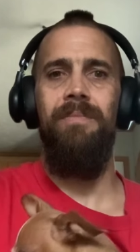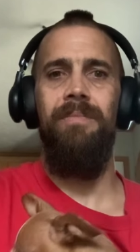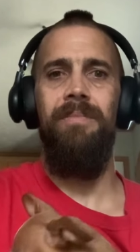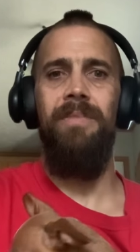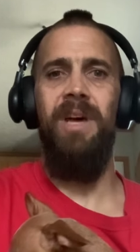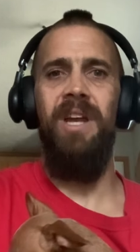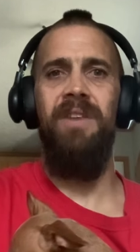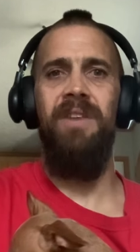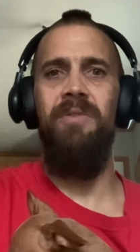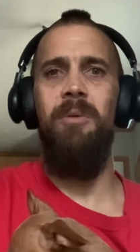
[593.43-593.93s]

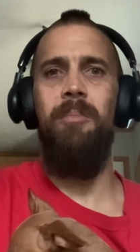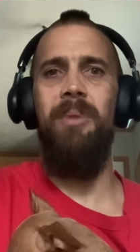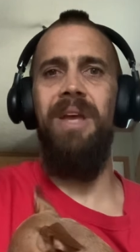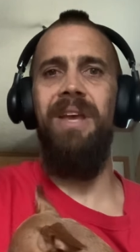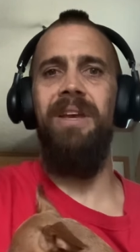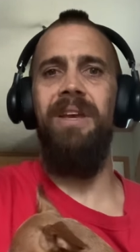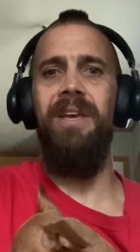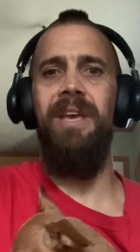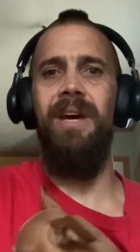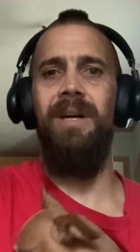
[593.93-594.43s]
Not even the
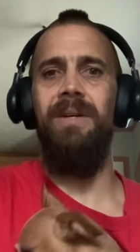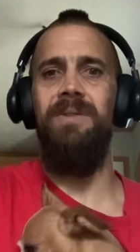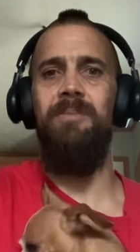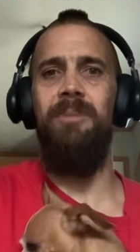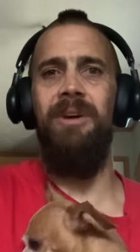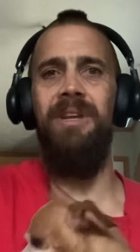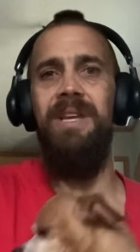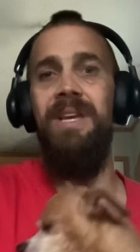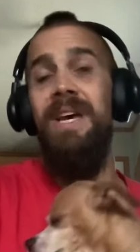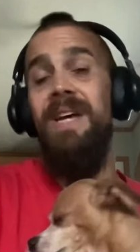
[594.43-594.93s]
bank accounts,
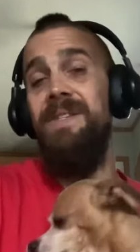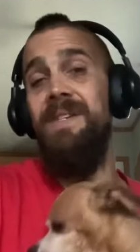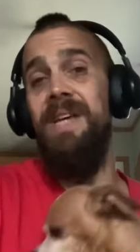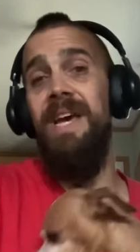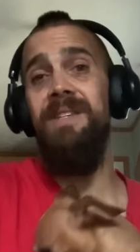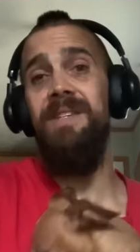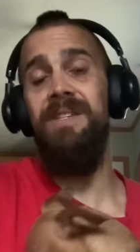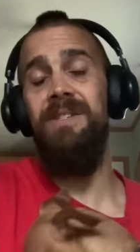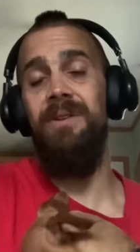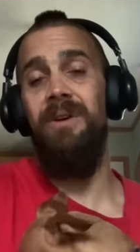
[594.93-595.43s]
but he has
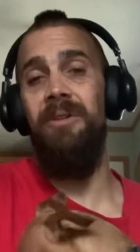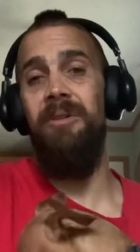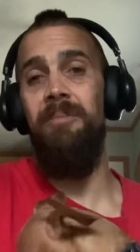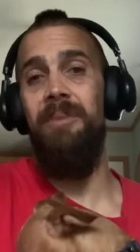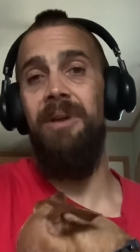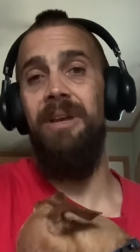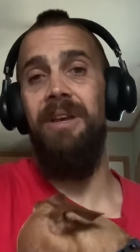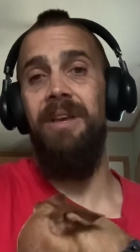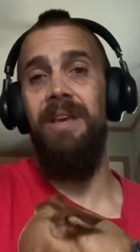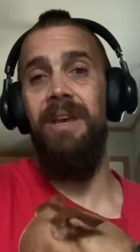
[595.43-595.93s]
access to all the
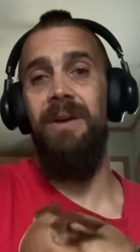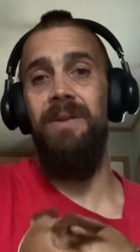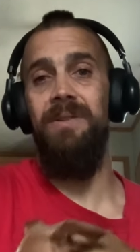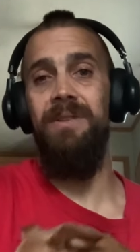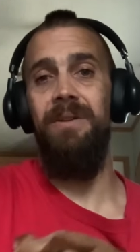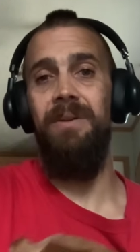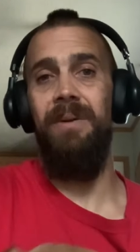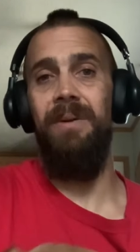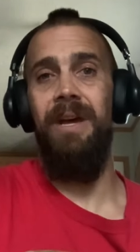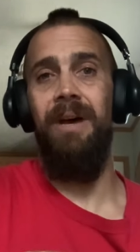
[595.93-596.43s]
bank
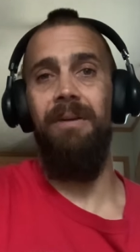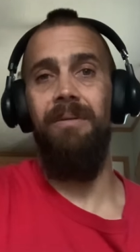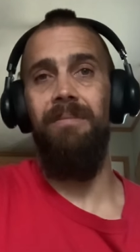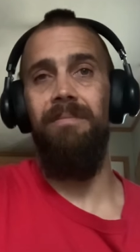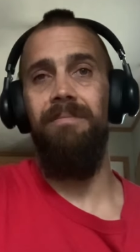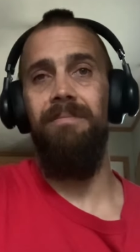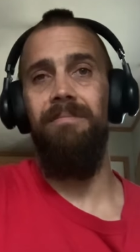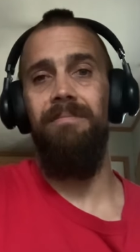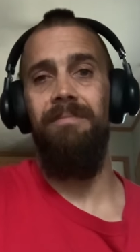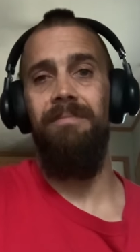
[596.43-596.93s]
accounts, no doubt,
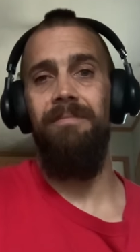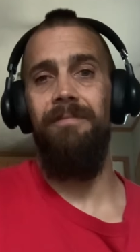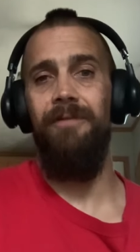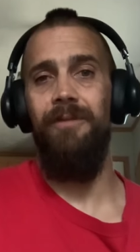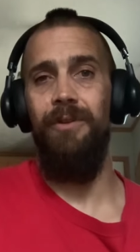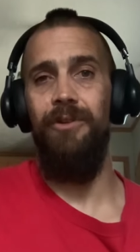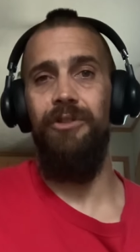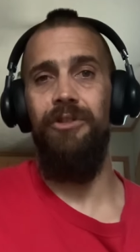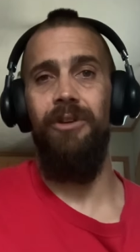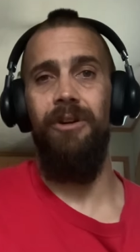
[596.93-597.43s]

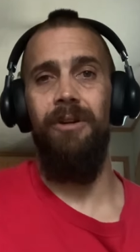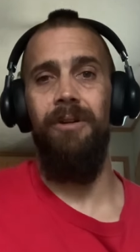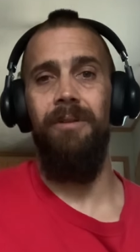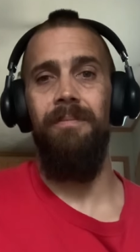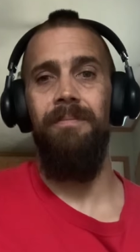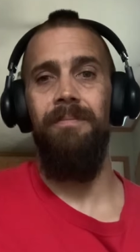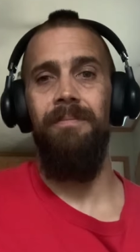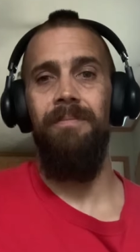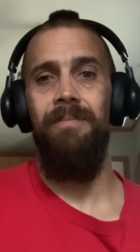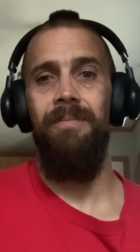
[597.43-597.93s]
for sure.
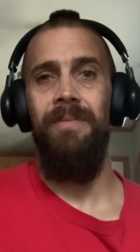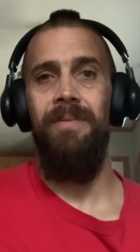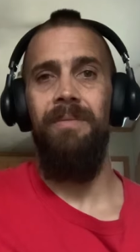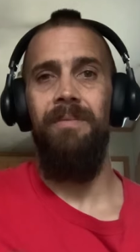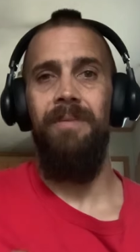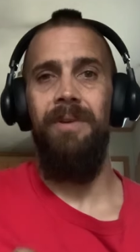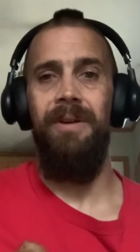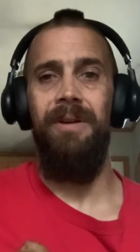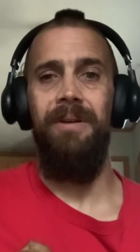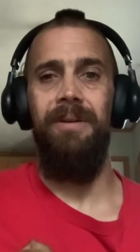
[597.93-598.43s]

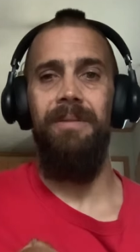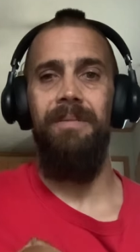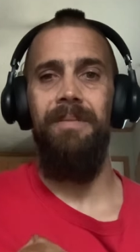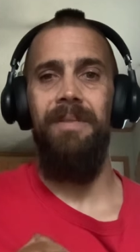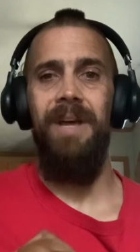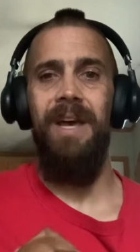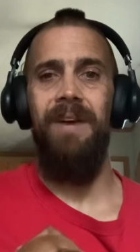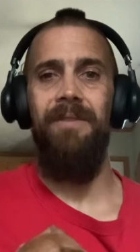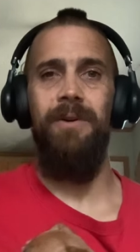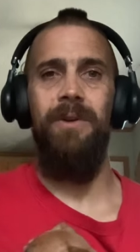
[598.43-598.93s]
You know.
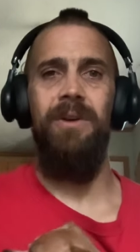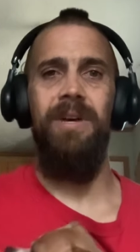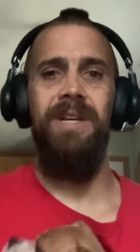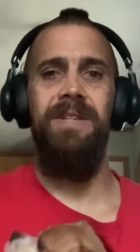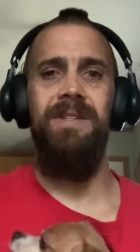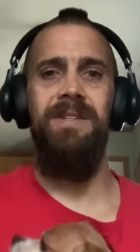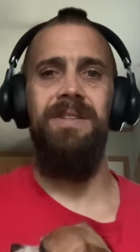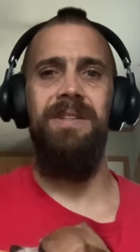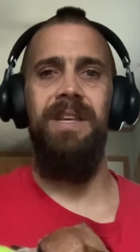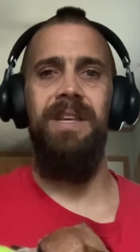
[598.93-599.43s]
And for you
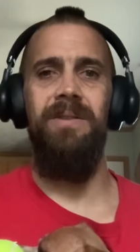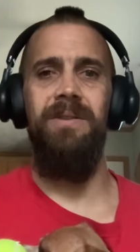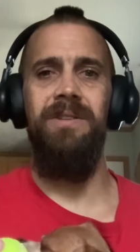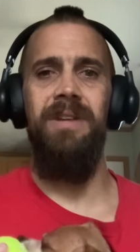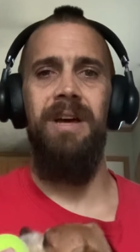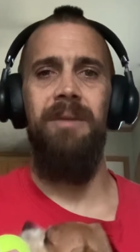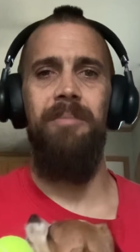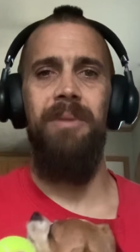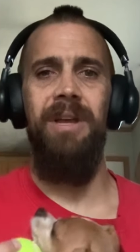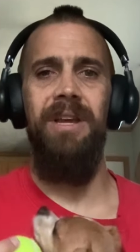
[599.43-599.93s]
guys to say there's
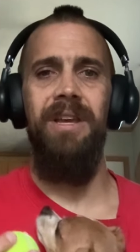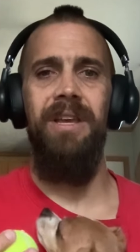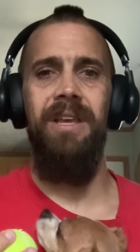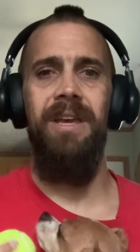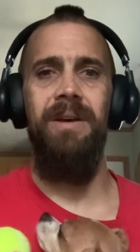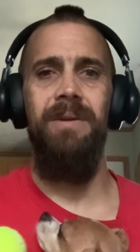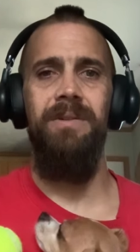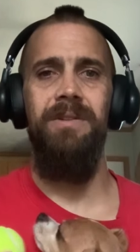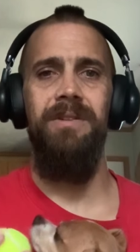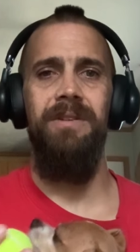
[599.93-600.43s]
not bank
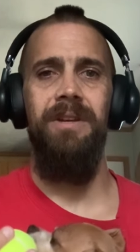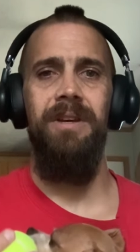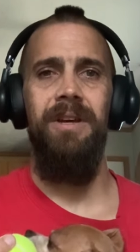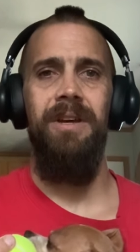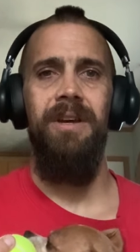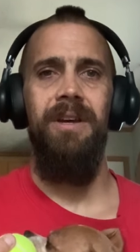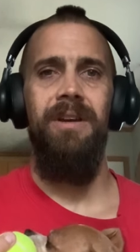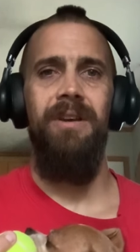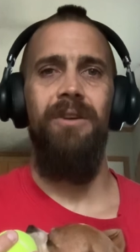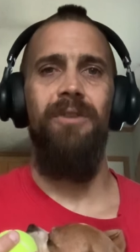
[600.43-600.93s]
accounts,
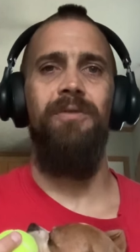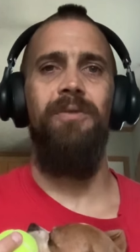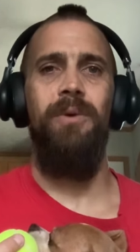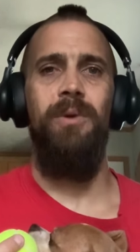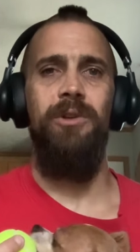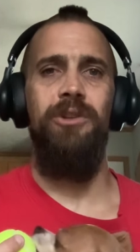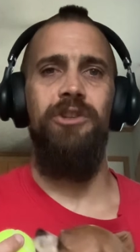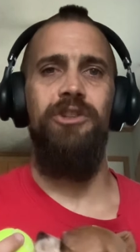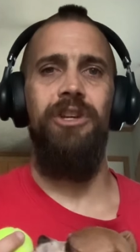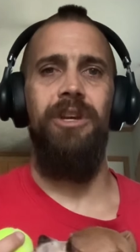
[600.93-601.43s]
you're
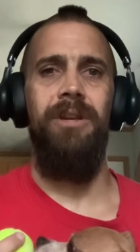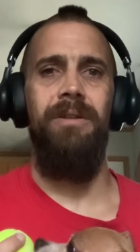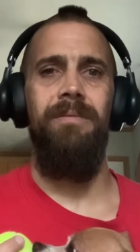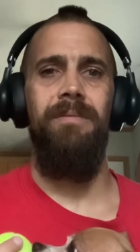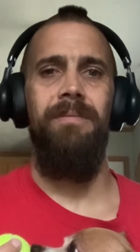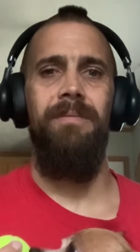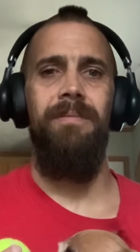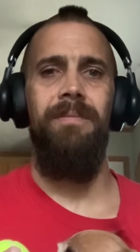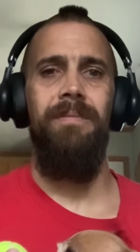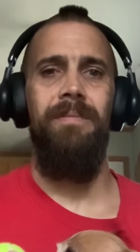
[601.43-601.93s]
full of shit.
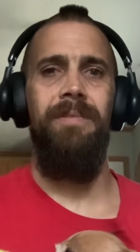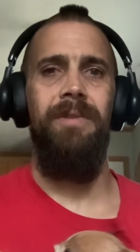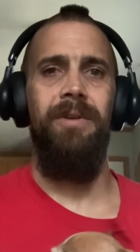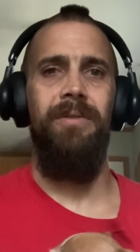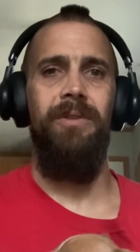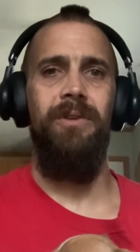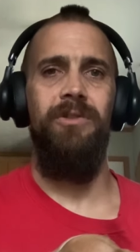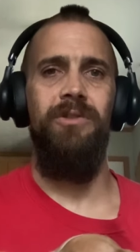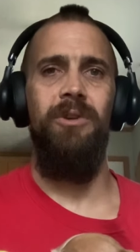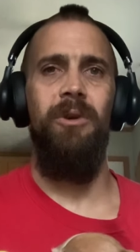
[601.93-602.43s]
There,
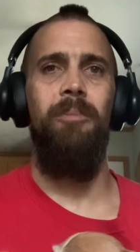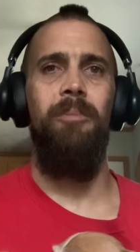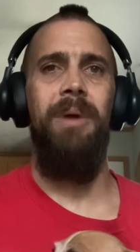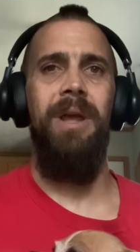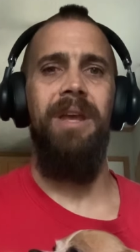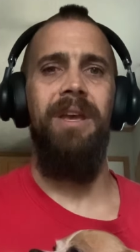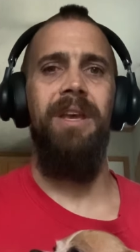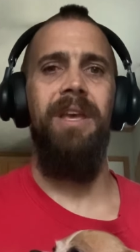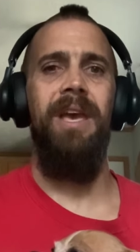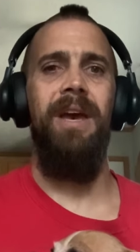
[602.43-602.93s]
there's no
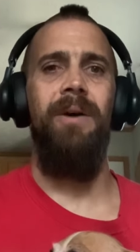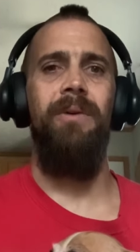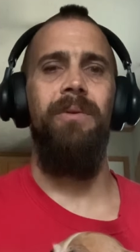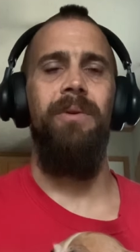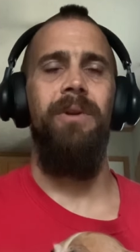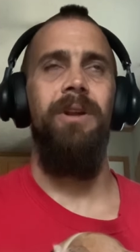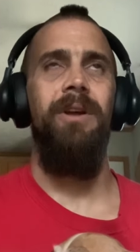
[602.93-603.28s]
bank account,